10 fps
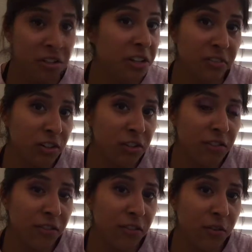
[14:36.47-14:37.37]
give yourself
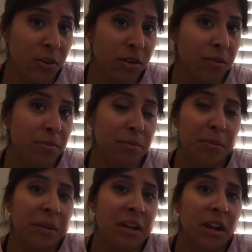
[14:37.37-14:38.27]
a 4, but
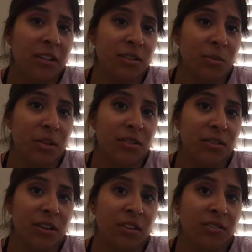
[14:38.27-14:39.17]
be honest with
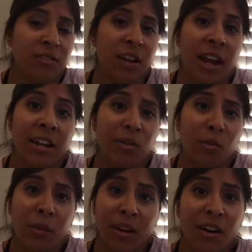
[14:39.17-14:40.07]
yourself. And
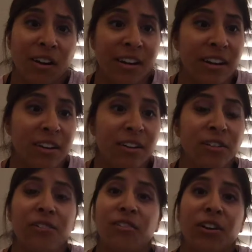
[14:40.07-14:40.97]
we are
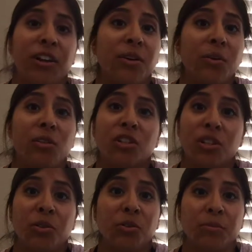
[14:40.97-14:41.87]
here for you
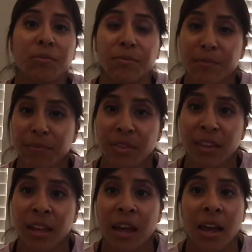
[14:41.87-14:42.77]
to
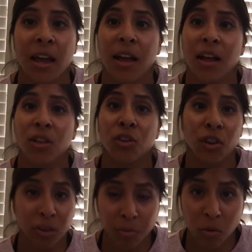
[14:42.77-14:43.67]

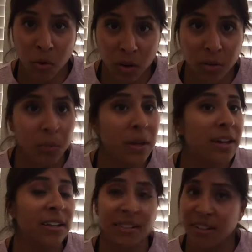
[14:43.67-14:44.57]
learn more. We
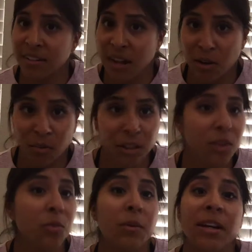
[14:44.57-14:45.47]
can sit down with
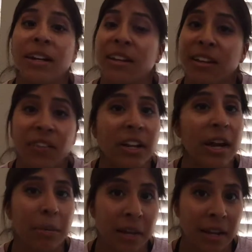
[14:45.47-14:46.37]
you. We can even
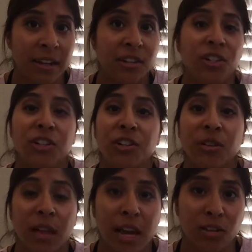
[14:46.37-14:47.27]
come into your
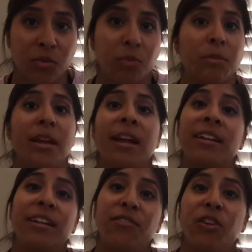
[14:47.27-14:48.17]
classrooms and
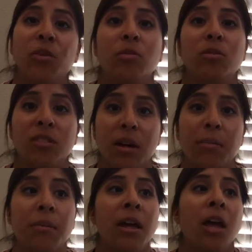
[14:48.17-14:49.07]
give you some